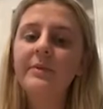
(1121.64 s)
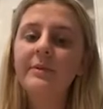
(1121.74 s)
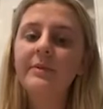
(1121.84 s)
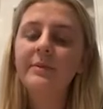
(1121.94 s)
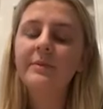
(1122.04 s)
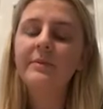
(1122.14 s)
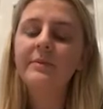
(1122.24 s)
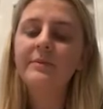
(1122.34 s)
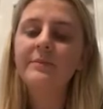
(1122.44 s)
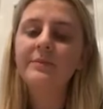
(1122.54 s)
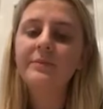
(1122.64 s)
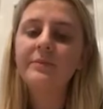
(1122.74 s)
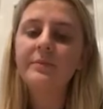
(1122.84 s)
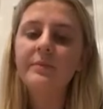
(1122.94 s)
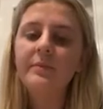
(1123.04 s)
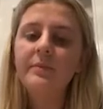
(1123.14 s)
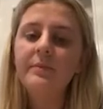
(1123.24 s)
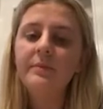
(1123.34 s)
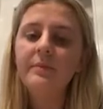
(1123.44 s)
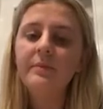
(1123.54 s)

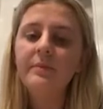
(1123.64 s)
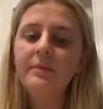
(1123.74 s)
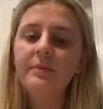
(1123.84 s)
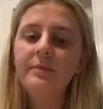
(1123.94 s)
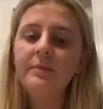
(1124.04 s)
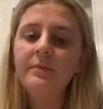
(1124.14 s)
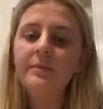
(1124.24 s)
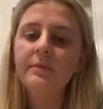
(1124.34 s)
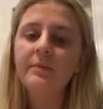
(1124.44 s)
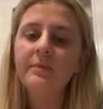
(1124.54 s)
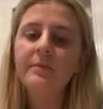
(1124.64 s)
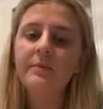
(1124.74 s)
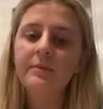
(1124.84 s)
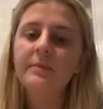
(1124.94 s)
[no speech]